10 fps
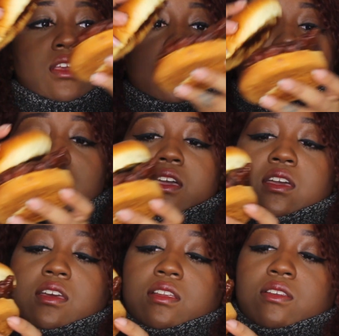
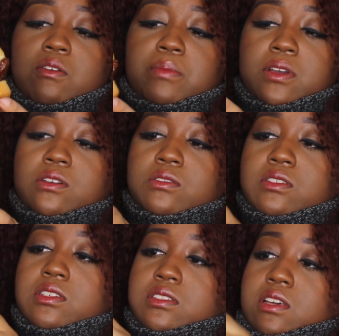and no pickles
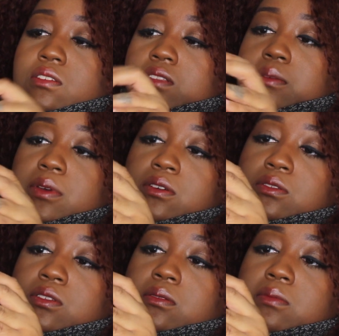because I don't like
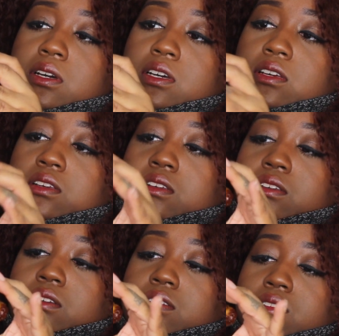pickles on my
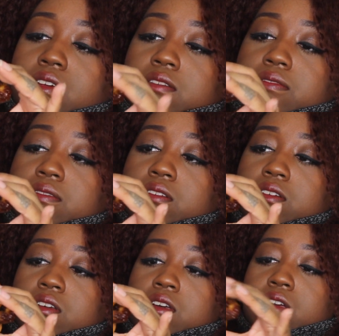stuff.
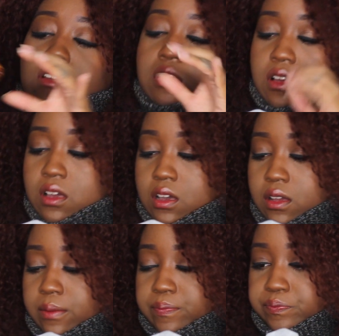
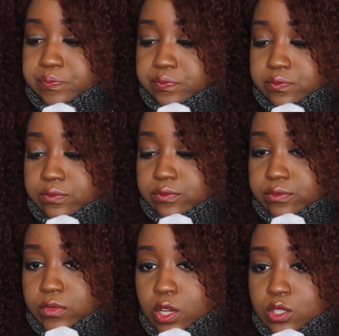
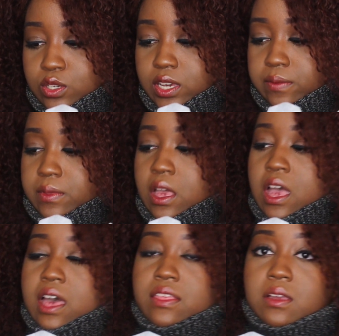So yeah,
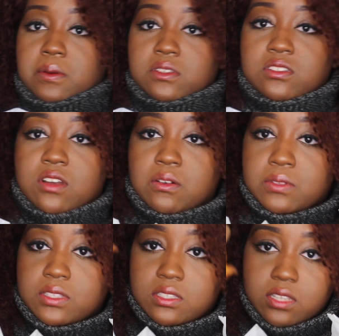I think I'm gonna start
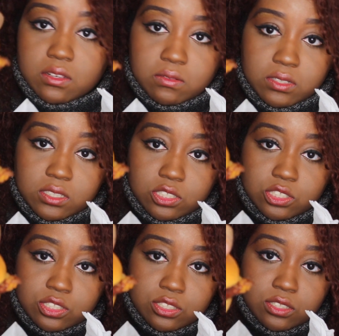with the
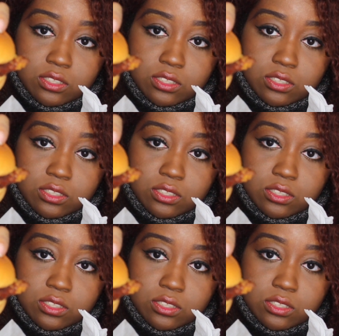sandwich.